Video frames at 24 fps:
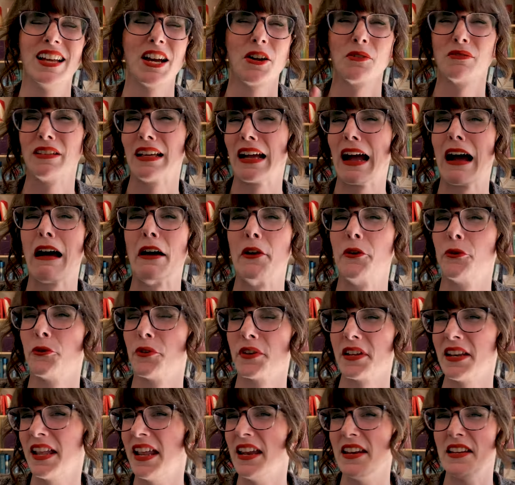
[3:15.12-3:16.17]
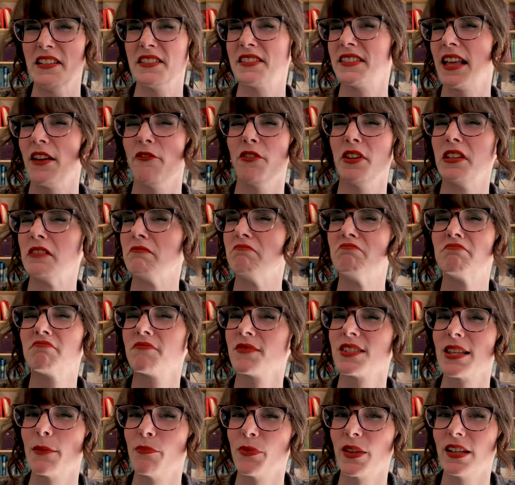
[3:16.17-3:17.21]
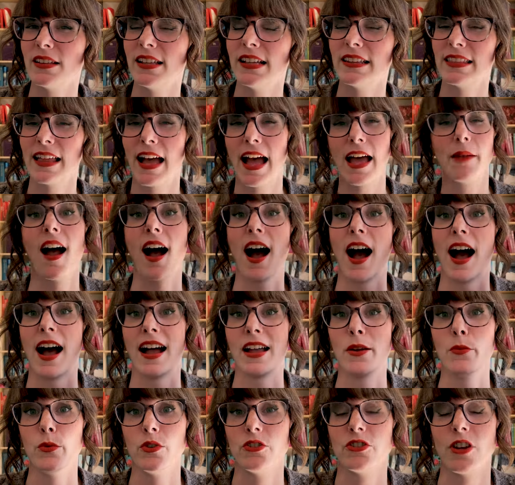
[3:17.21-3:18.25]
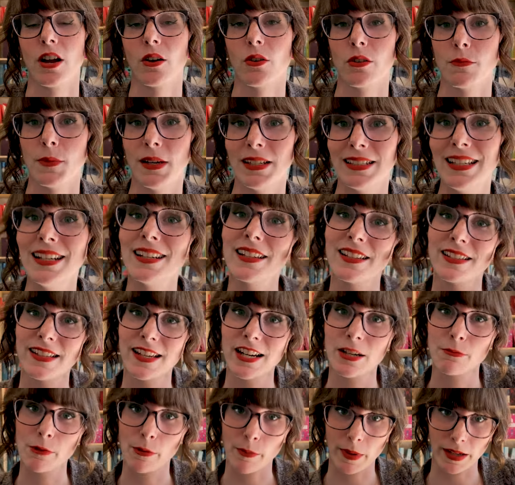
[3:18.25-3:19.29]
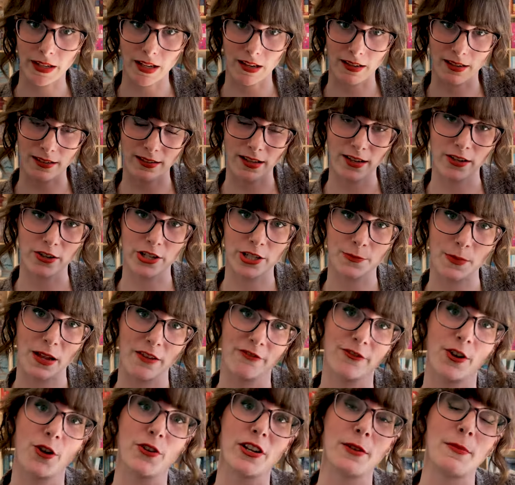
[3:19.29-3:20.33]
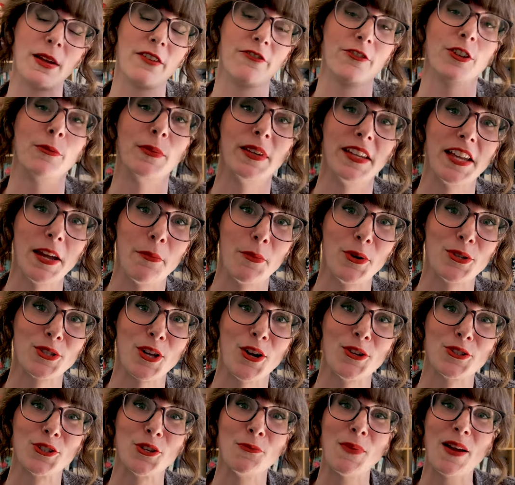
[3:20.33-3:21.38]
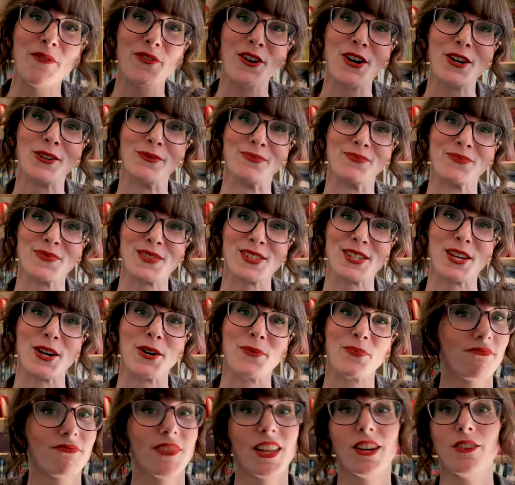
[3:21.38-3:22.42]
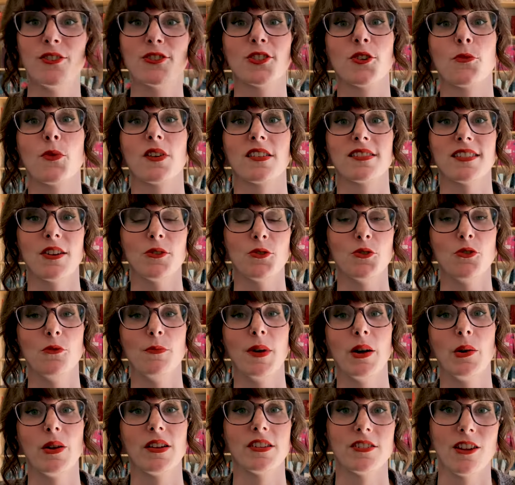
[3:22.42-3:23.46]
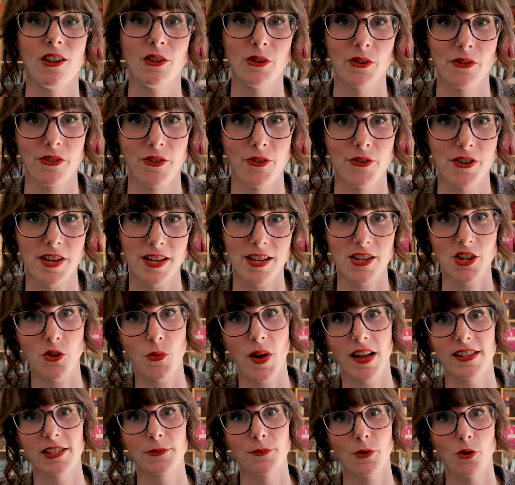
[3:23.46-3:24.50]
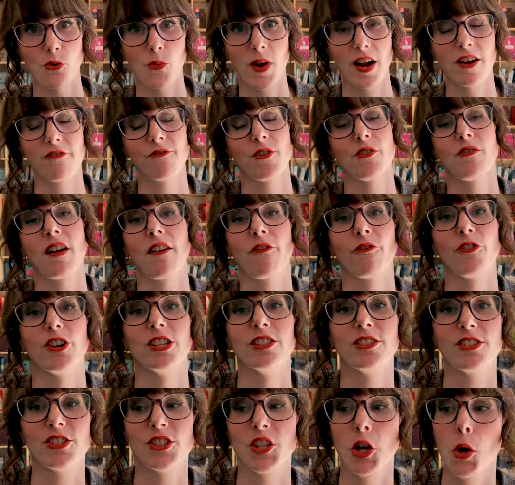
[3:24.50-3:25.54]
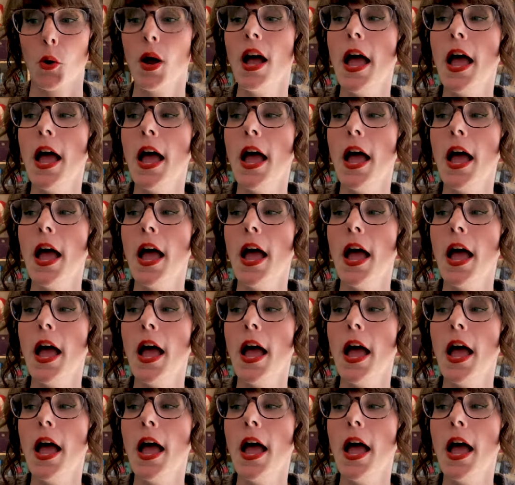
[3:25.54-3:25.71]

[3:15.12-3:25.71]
like 187, something like that. I would check with my calculator, but my calculator is my phone and my filming camera is also my phone. So that also works out to about $1.30 US per wear for reference. So